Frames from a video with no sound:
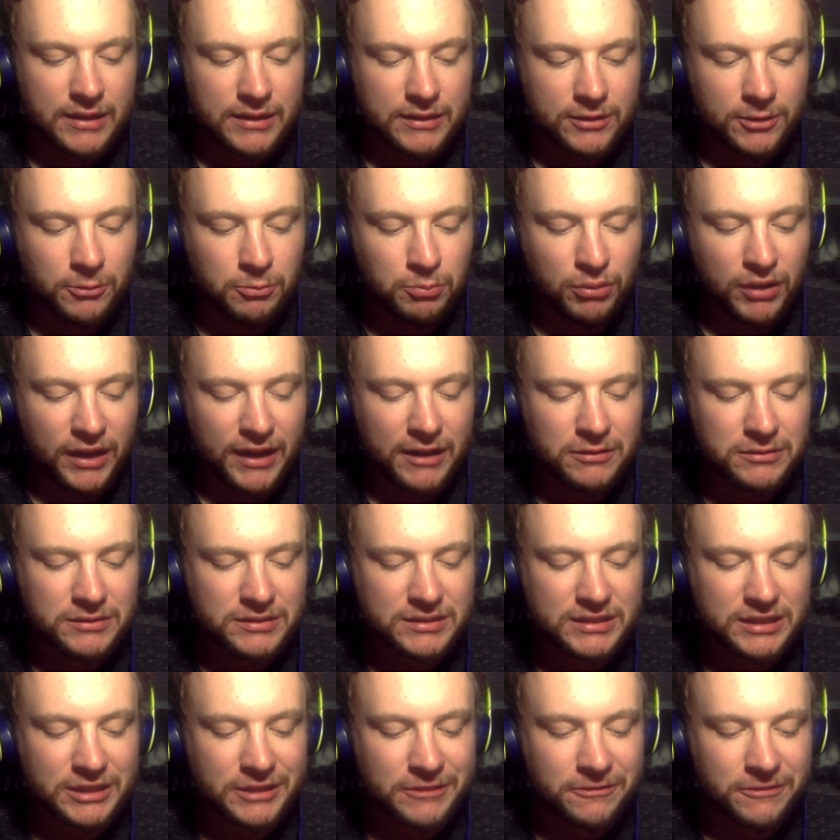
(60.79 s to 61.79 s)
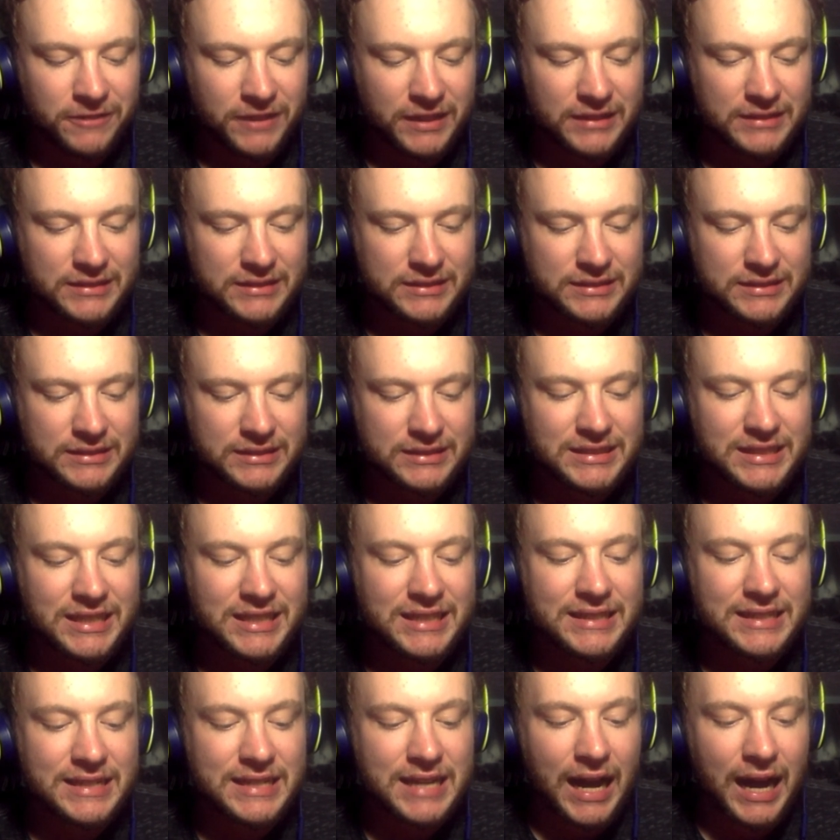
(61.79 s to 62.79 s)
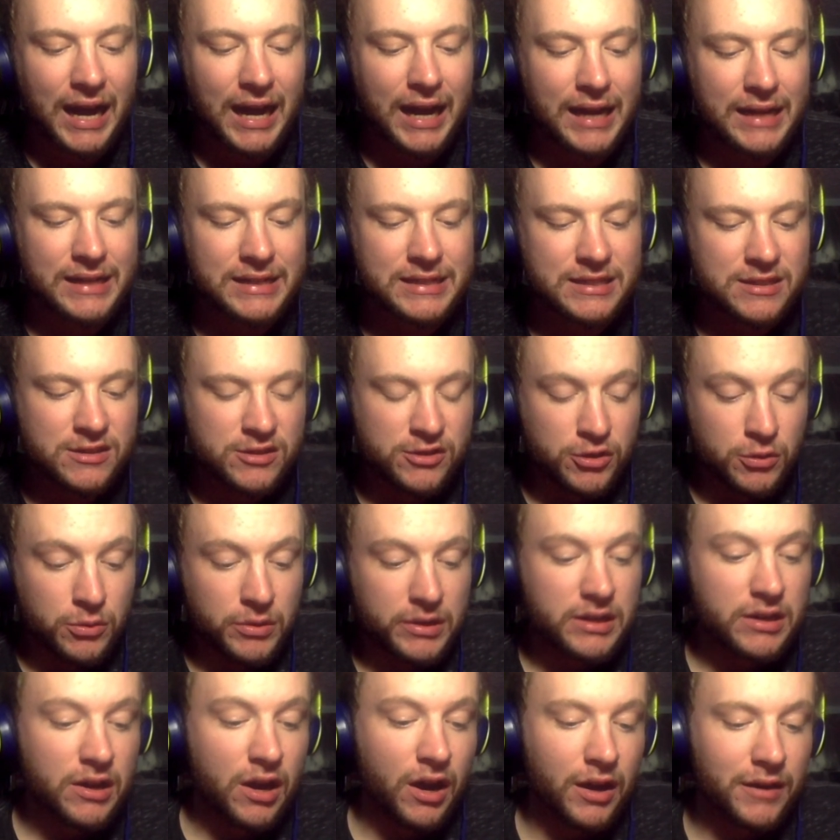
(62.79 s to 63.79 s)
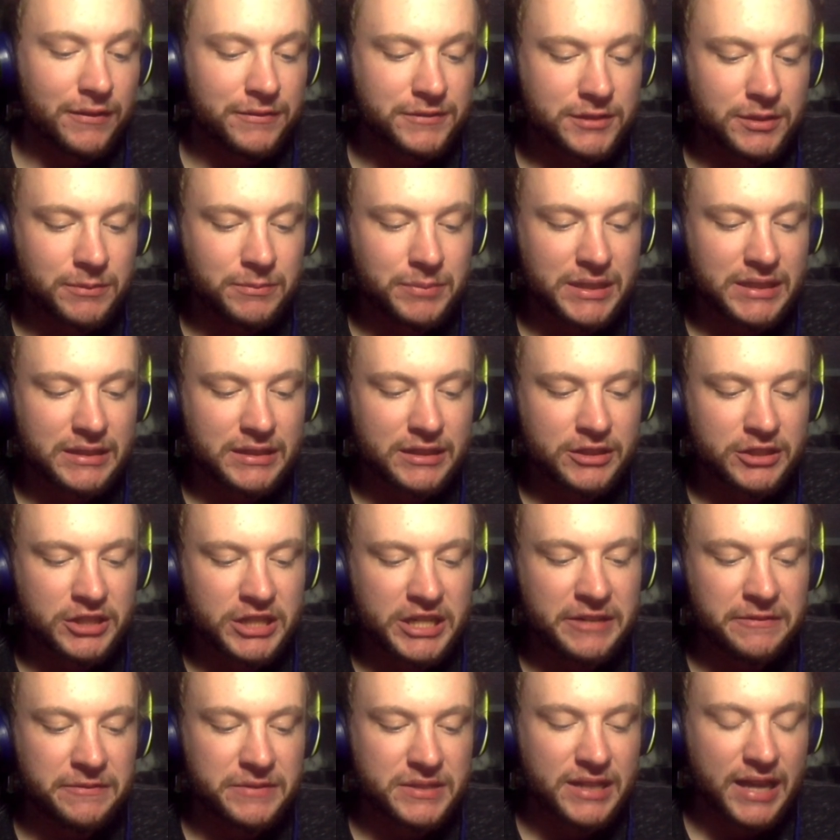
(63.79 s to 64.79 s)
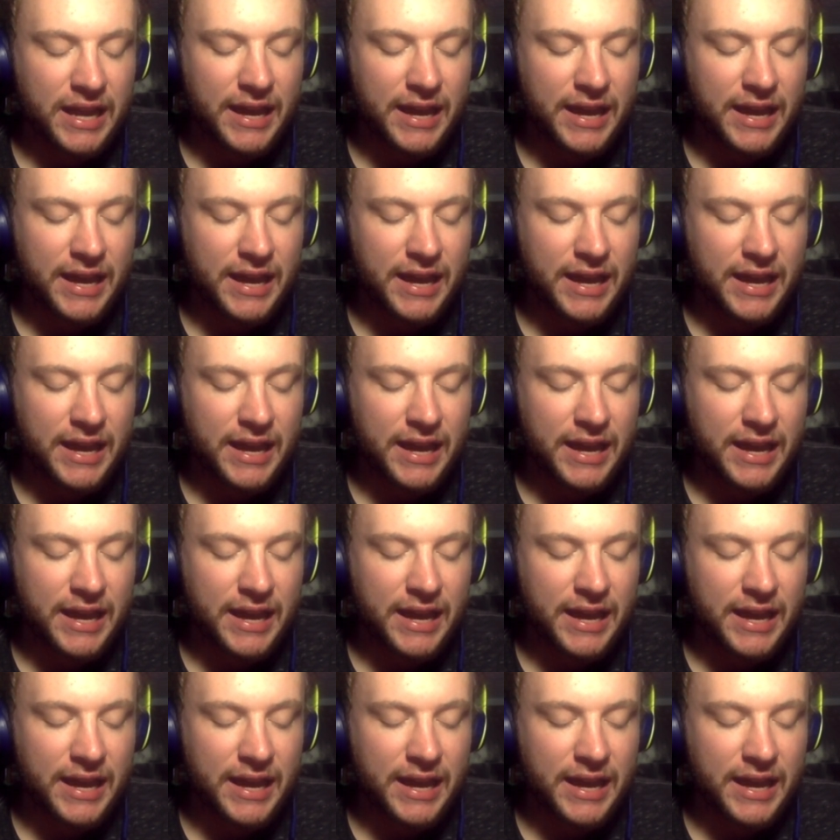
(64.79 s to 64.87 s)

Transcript: The Browns defense did not do enough to beat the Chiefs.